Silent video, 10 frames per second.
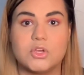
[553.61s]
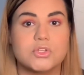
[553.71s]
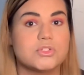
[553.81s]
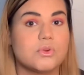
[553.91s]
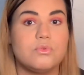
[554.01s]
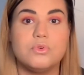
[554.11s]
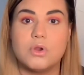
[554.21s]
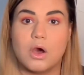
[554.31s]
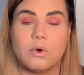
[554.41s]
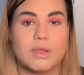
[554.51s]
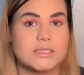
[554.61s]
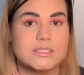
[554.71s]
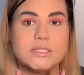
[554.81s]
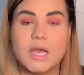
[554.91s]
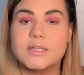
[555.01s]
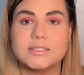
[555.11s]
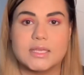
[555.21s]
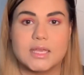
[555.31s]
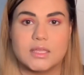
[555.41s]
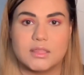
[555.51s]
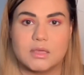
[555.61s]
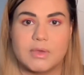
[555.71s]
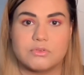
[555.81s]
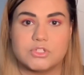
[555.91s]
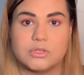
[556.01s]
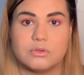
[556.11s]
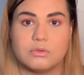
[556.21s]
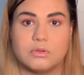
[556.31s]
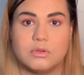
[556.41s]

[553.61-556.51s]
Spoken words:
So no, it's not saying anything about you.